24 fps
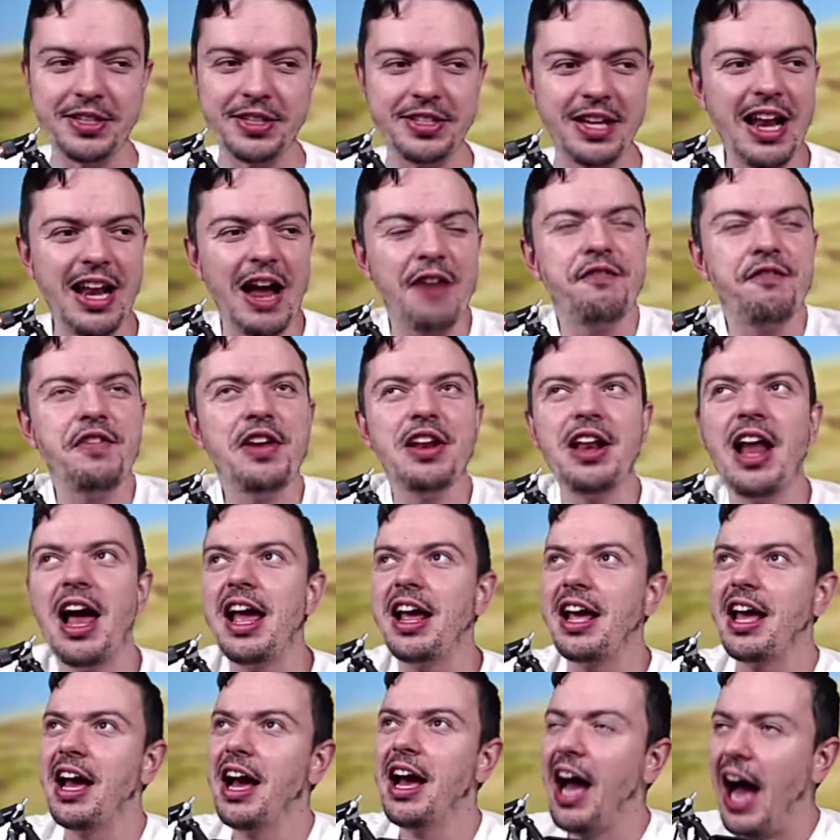and I feel like
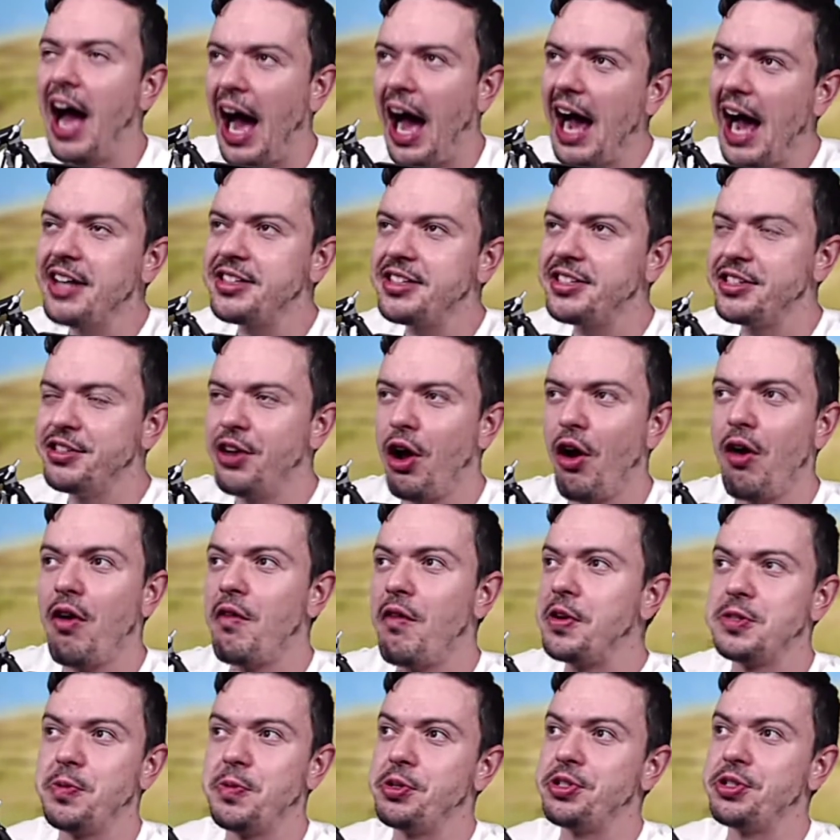Ice and Noah were
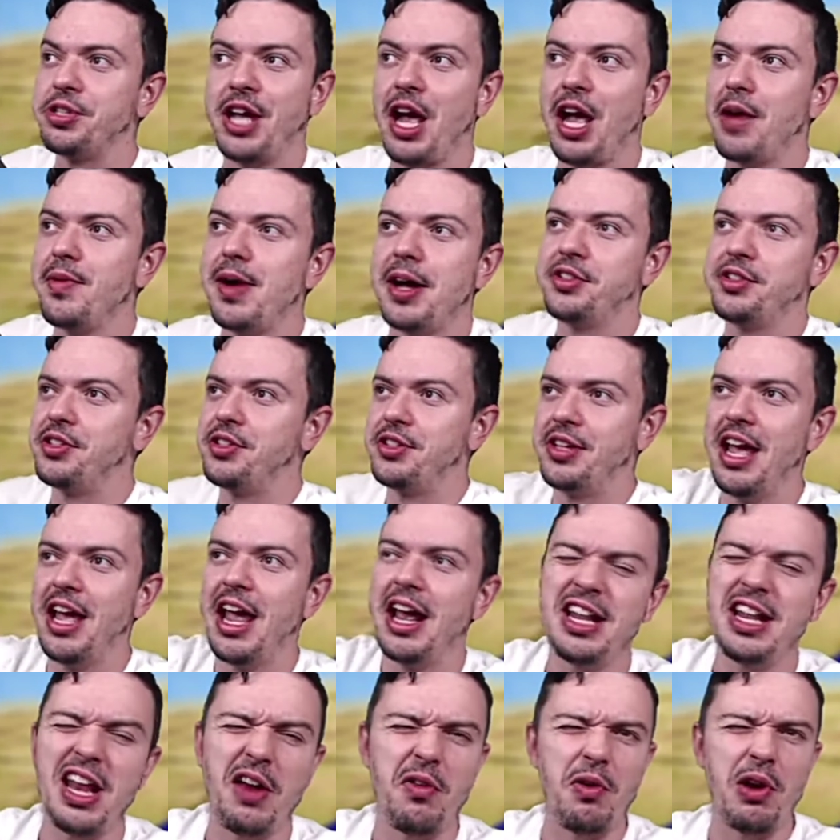supposed to come out today, and they
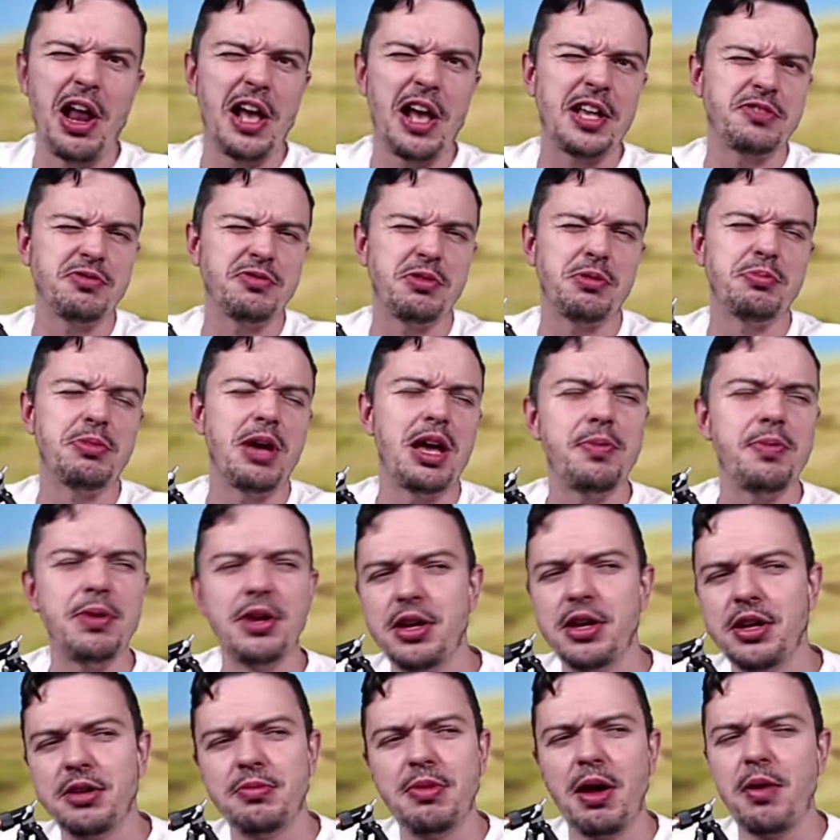realized, well, maybe
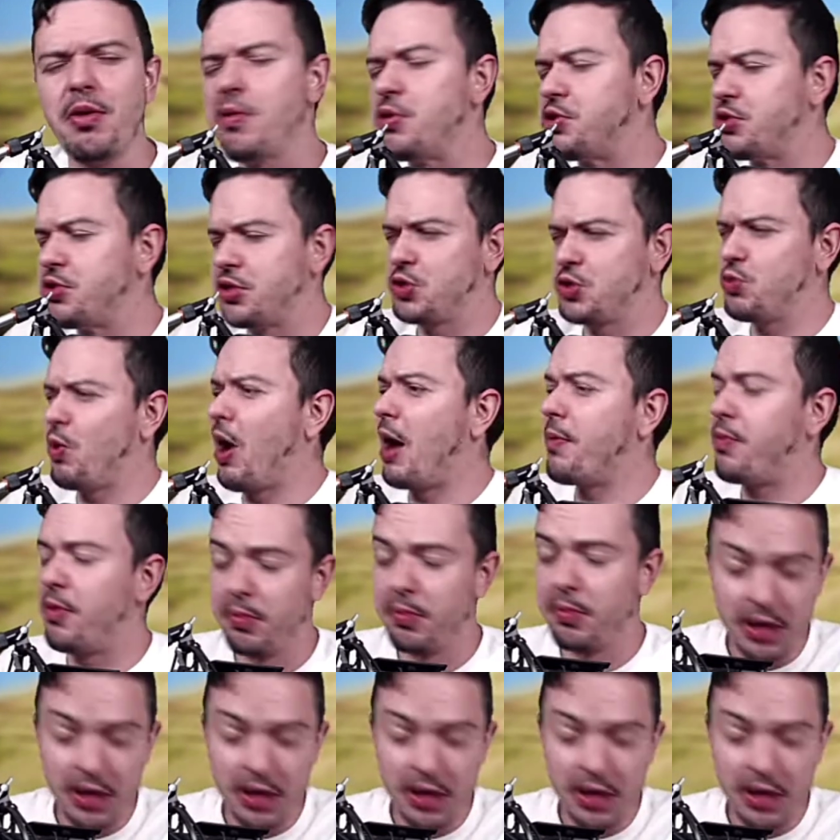we should swap them.